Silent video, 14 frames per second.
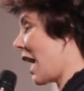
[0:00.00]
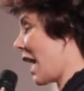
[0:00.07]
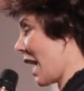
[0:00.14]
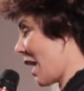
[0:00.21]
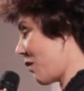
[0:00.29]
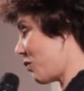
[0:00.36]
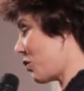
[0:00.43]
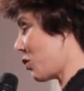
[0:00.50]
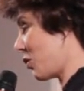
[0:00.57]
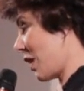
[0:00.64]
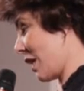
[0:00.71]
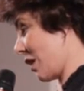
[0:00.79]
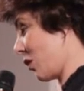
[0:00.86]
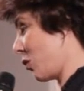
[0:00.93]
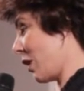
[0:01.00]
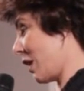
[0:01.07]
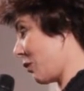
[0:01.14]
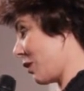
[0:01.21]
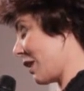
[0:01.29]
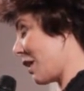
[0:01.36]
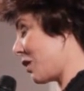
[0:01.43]
I have to create a quick
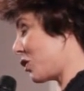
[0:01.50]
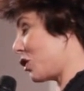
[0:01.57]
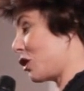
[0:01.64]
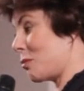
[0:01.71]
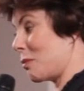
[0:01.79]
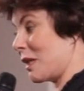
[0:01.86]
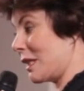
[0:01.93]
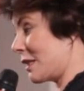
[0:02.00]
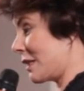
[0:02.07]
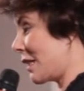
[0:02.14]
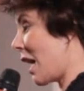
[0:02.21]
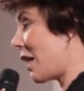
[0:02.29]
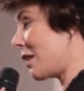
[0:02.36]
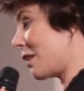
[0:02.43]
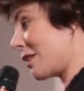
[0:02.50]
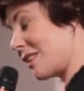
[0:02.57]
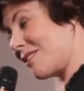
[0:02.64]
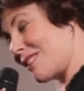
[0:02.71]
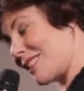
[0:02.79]
relationship, and it's not